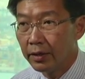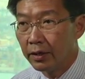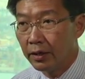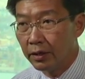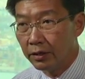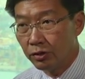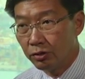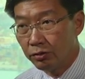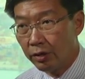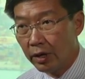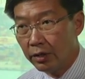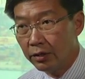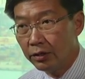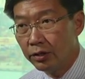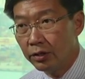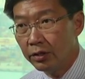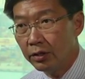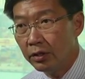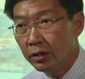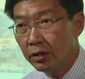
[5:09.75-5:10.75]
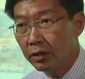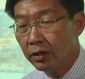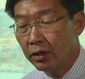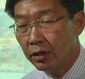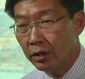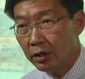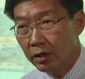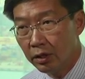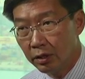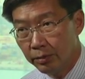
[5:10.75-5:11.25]
in strategy,
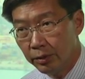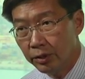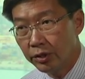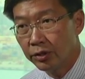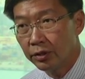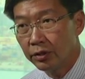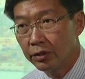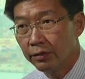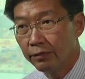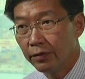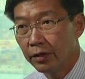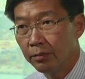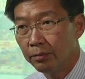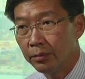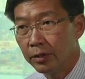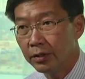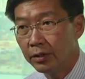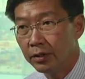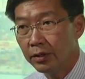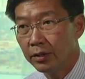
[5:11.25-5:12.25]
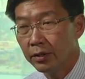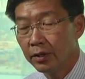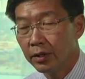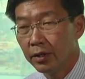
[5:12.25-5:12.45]
in commercial development.